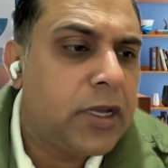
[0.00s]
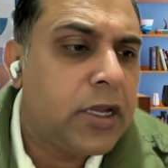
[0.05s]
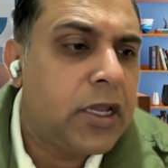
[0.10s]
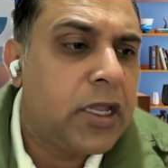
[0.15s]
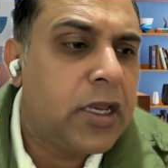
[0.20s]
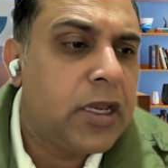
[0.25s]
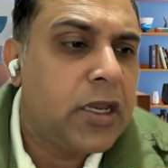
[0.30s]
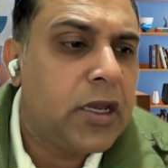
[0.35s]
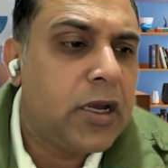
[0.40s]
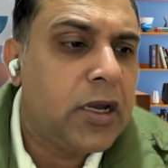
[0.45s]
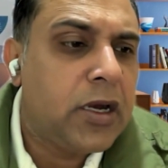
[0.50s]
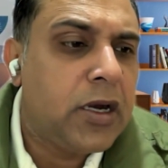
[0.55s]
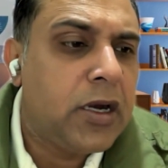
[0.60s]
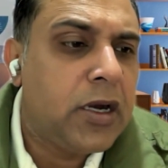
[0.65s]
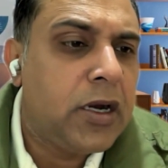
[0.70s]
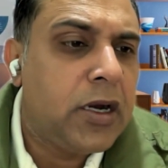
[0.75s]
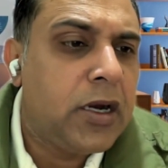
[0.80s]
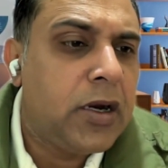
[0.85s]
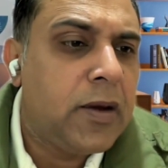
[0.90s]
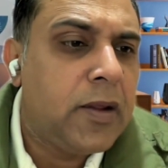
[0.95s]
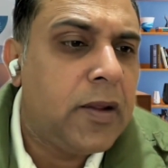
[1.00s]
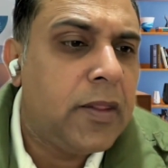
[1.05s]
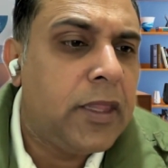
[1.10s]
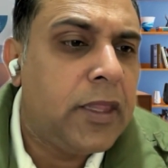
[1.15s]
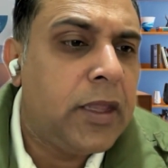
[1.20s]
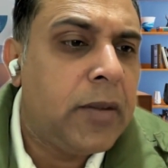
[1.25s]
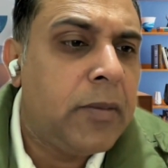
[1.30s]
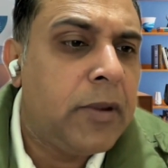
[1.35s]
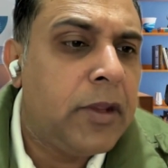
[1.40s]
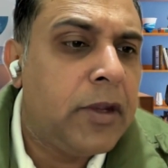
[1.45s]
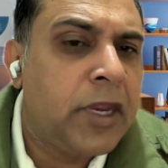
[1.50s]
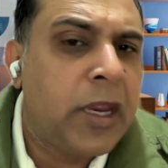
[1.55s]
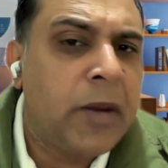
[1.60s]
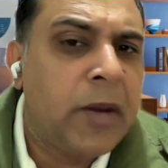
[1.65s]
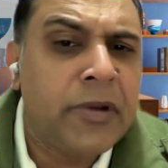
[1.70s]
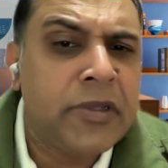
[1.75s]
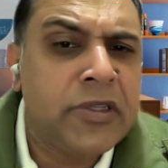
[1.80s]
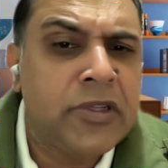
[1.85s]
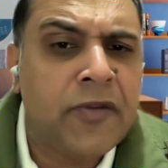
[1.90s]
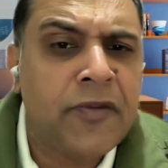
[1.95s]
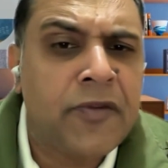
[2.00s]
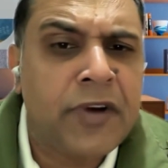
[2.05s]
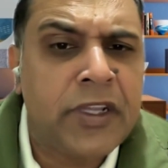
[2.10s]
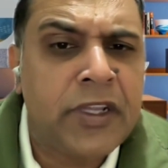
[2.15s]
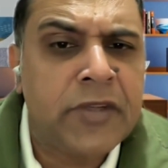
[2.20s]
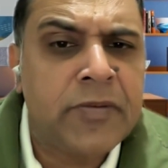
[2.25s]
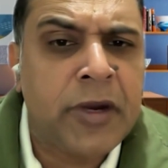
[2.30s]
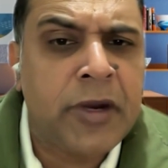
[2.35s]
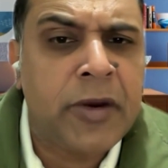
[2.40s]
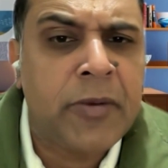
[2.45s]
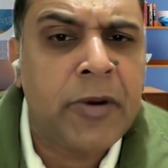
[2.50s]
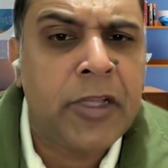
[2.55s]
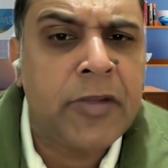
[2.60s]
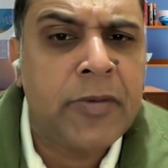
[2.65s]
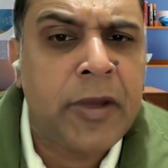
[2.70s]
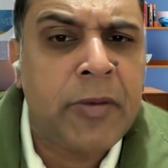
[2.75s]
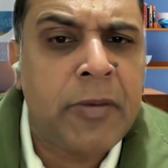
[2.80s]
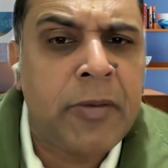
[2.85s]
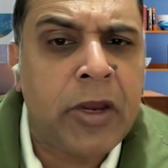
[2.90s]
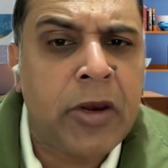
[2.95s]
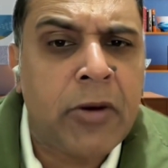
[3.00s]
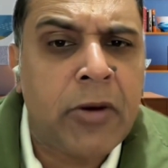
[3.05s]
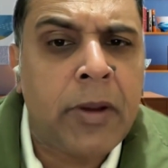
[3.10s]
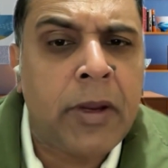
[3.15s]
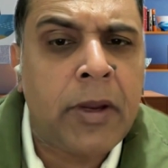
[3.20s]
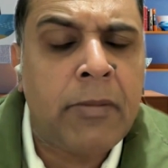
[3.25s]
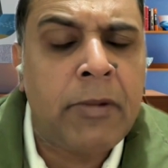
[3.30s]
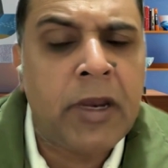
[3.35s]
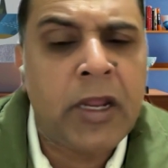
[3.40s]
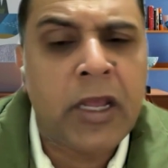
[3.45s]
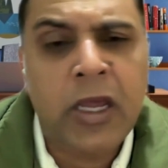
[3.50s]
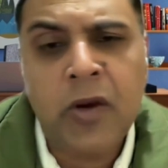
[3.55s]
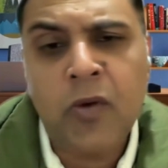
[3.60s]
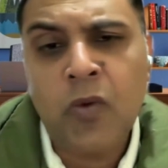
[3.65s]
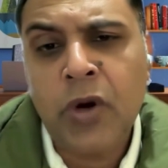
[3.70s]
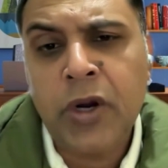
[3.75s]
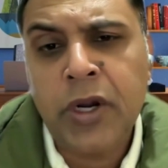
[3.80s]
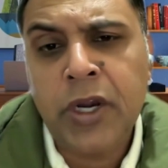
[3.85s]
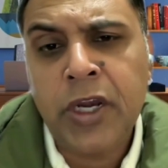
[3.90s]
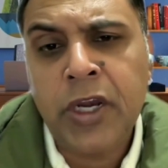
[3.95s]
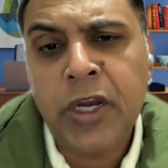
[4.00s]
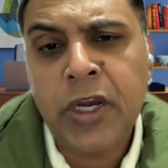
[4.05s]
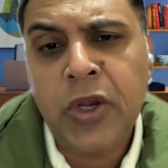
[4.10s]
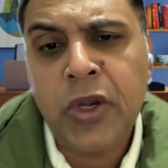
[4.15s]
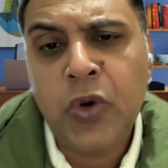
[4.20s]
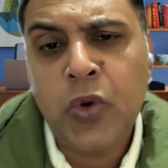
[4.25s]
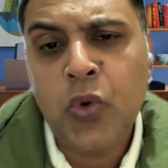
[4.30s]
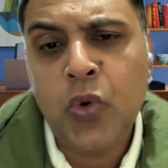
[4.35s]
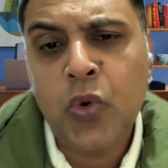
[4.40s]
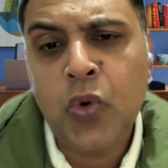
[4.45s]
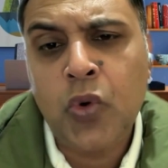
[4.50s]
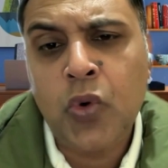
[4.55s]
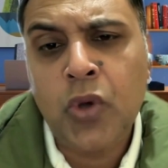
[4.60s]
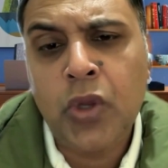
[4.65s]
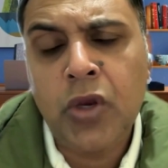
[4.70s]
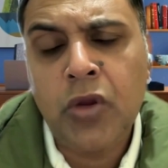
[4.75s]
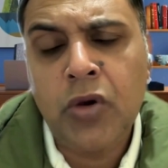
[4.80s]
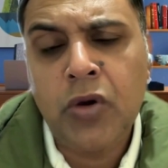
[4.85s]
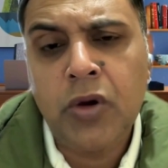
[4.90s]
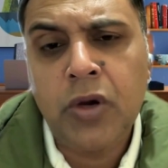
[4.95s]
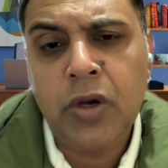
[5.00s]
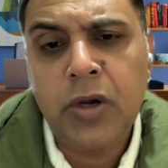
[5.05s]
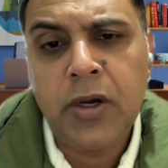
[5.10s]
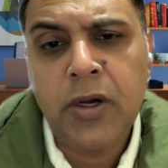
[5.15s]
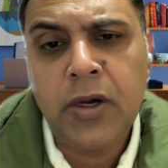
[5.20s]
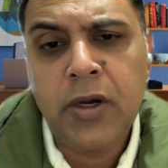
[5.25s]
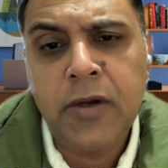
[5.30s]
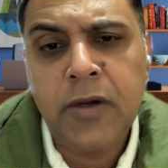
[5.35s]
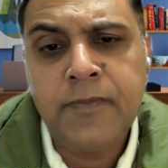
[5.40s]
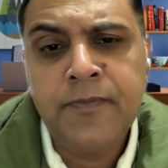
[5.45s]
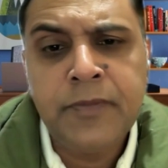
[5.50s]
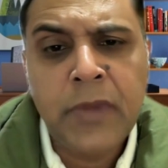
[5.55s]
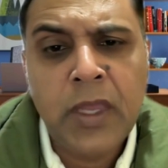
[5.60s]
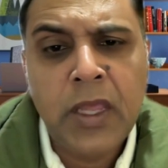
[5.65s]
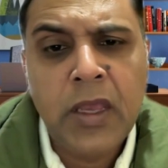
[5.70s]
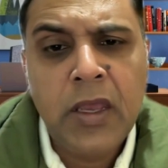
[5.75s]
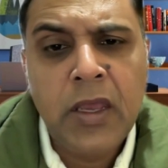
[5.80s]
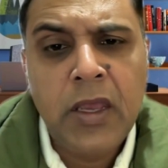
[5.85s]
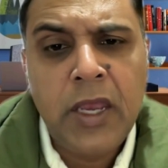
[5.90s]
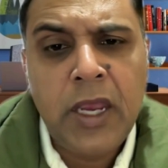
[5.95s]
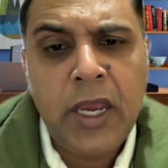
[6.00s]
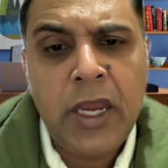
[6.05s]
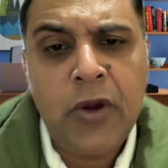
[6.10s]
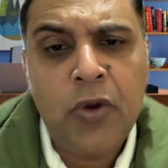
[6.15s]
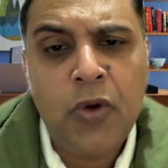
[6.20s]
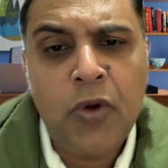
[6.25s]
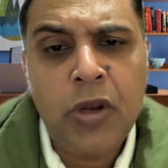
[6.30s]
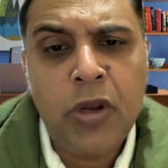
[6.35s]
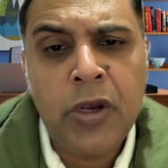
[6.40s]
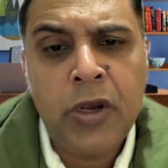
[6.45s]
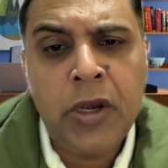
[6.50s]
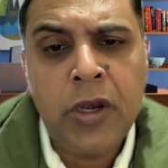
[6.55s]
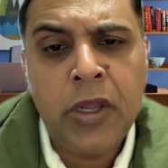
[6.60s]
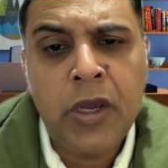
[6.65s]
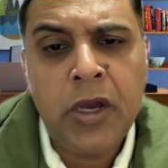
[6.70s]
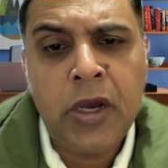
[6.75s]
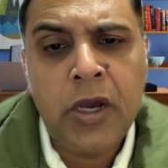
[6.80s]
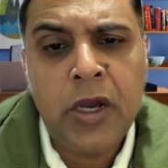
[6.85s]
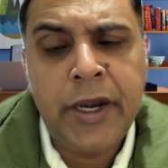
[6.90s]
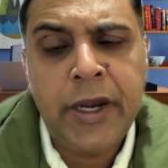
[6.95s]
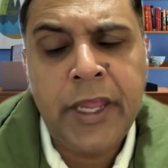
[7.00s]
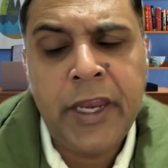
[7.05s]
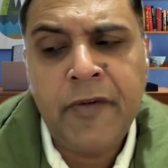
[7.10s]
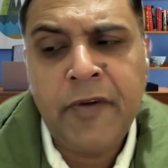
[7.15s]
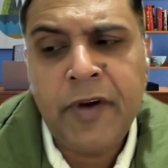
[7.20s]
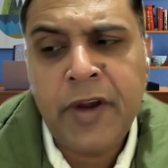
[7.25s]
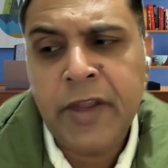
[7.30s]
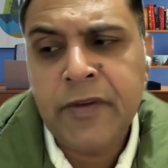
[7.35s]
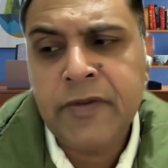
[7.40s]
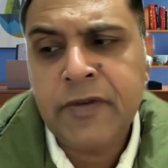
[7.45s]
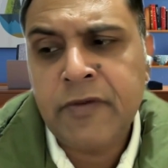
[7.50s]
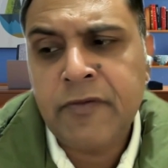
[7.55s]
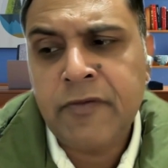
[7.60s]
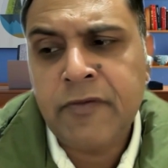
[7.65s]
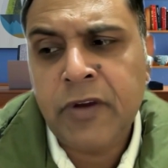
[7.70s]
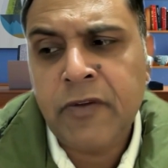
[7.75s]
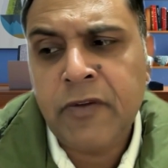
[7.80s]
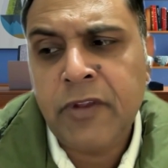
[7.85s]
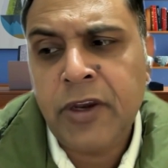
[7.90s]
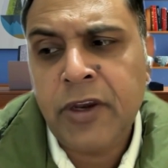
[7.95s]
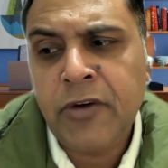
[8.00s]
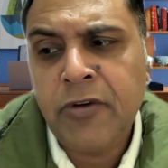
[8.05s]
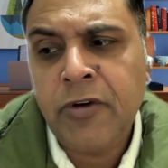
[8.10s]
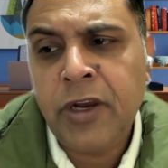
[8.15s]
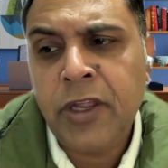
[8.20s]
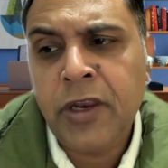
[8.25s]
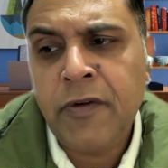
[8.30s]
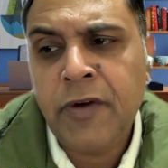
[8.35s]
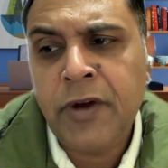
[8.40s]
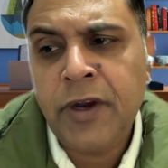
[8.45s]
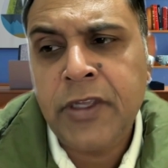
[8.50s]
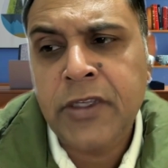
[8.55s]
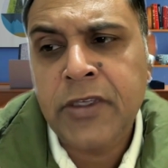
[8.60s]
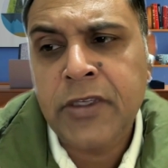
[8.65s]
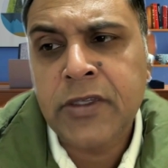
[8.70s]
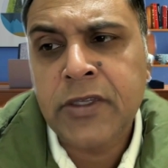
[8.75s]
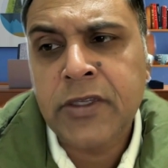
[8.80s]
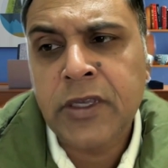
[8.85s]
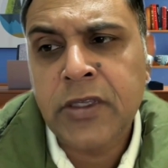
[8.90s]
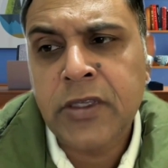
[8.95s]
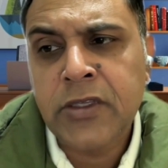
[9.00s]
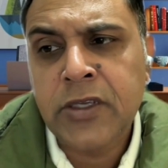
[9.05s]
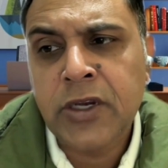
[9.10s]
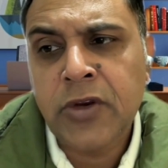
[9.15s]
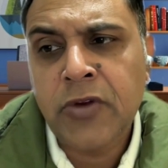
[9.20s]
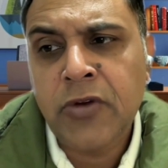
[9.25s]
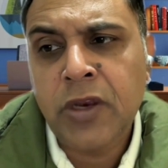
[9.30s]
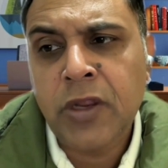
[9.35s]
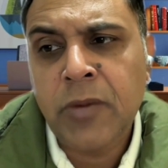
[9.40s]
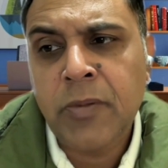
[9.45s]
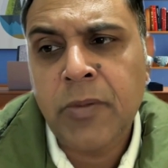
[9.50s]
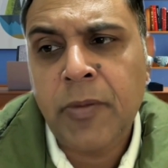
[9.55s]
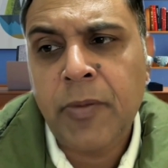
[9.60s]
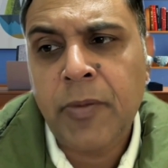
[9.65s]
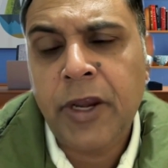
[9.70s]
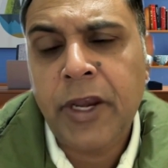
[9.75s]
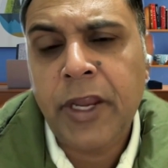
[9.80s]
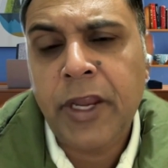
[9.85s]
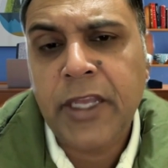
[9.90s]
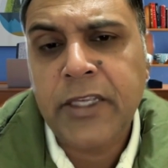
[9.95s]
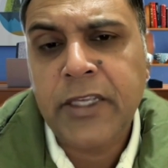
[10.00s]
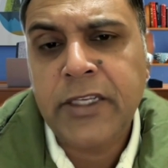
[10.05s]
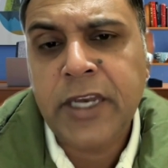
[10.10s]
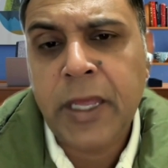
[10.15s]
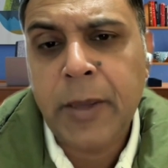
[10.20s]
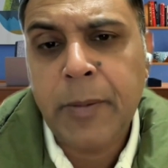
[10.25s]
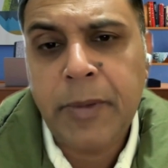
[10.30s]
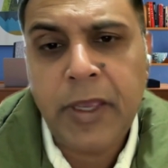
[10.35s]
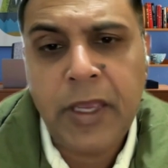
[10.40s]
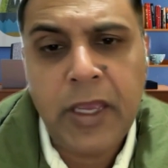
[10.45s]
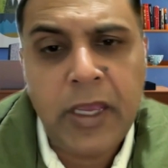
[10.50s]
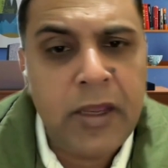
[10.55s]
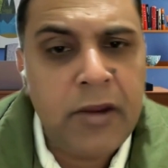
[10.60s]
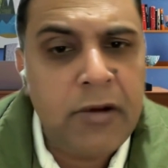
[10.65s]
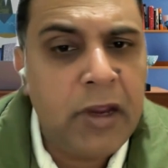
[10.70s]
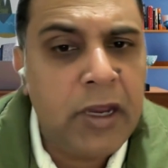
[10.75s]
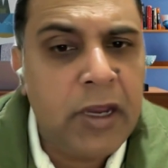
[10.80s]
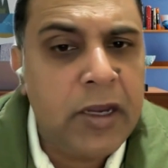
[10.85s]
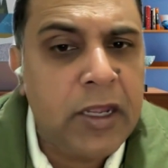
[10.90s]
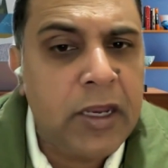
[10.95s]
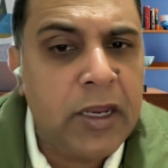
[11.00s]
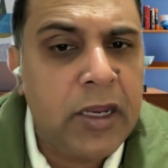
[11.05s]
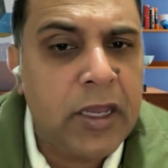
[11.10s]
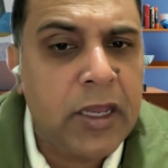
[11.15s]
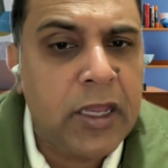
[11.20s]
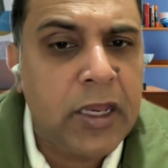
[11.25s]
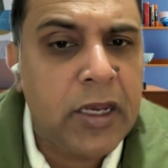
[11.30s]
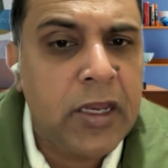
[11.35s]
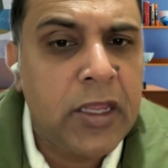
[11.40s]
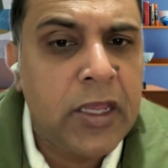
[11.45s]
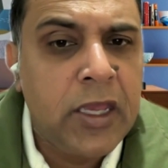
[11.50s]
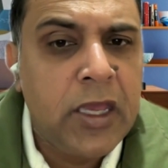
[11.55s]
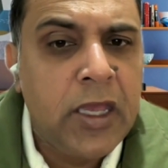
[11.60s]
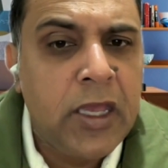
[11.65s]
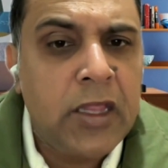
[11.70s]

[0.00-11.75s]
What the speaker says: again, the 10% of it is metabolized by microbiome and converted into indole derivatives. And one of the indole derivatives is indolic propionic acid IPA, right? And again,